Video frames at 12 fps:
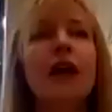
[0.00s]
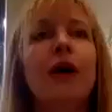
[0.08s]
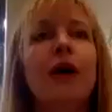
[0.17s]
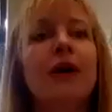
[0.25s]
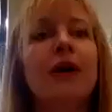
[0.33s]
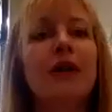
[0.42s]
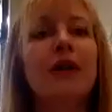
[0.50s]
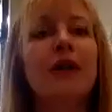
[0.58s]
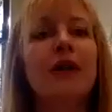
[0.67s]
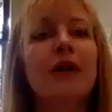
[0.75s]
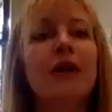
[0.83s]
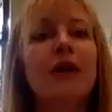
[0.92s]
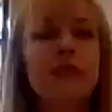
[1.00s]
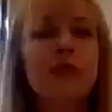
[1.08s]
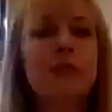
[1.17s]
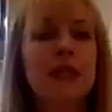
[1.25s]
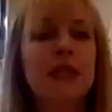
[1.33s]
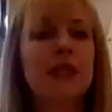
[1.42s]
yourself to
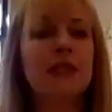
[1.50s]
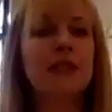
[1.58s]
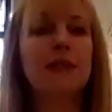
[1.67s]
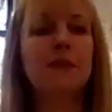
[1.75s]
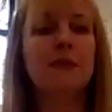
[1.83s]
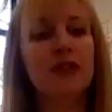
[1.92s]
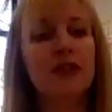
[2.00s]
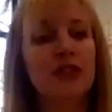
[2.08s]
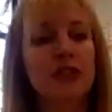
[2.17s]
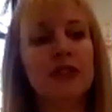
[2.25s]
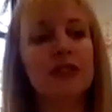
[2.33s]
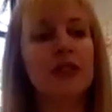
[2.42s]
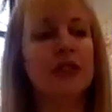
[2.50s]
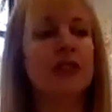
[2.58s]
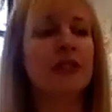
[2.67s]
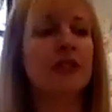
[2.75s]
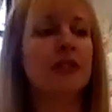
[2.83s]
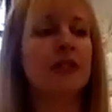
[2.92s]
be this
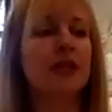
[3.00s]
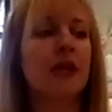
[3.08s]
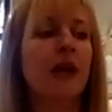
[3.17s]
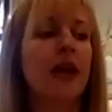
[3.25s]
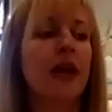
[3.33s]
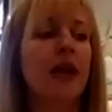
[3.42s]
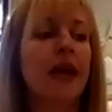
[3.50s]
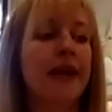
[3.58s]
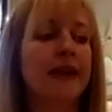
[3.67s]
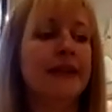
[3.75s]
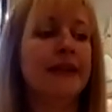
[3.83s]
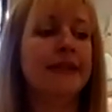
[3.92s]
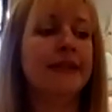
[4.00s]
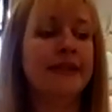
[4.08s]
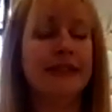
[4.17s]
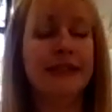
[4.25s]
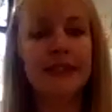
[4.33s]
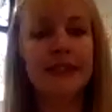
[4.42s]
spaciousness and
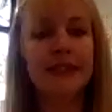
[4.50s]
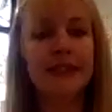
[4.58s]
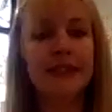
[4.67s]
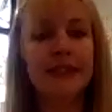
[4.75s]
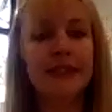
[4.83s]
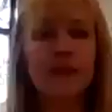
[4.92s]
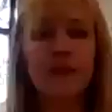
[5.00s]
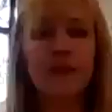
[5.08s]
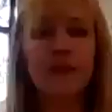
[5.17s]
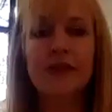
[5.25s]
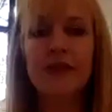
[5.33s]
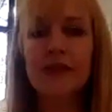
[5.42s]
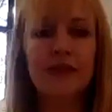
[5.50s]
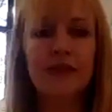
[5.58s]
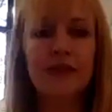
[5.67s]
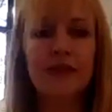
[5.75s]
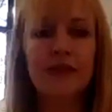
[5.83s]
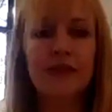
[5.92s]
dizziness
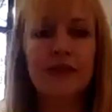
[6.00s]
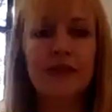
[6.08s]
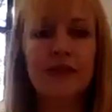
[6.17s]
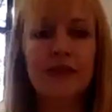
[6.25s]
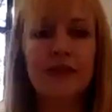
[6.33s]
and